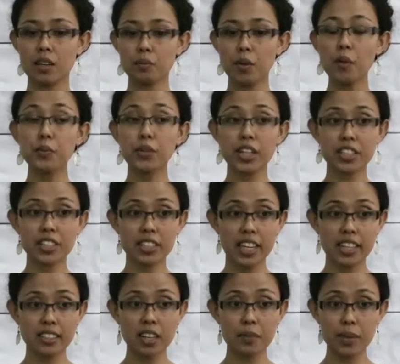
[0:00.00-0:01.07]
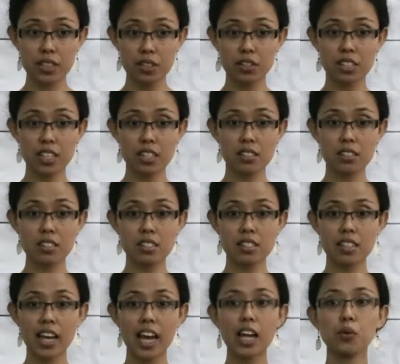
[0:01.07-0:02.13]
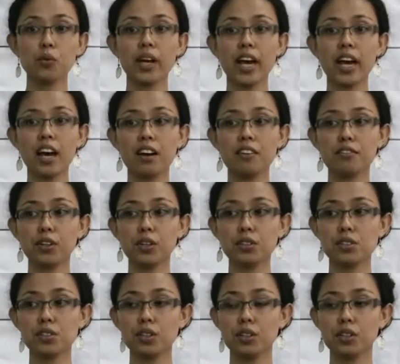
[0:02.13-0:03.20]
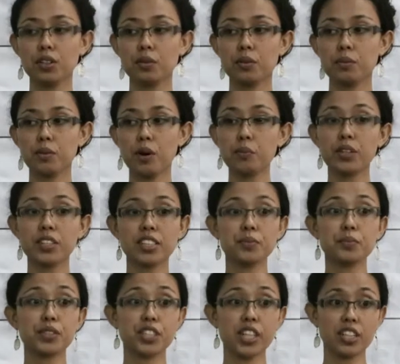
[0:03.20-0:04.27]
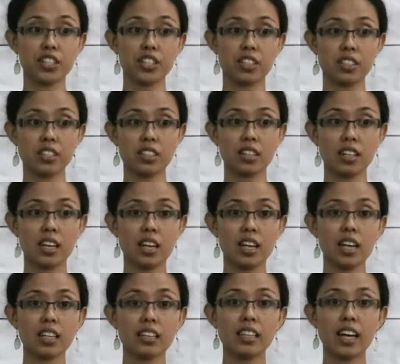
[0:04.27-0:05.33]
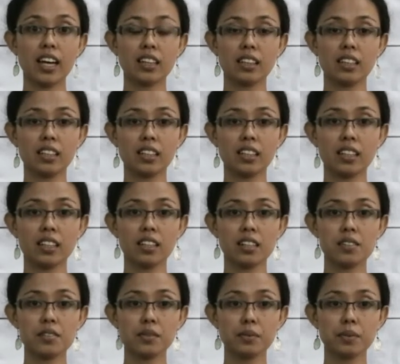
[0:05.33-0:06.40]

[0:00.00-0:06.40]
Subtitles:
population data based on census, and we have also population projection that the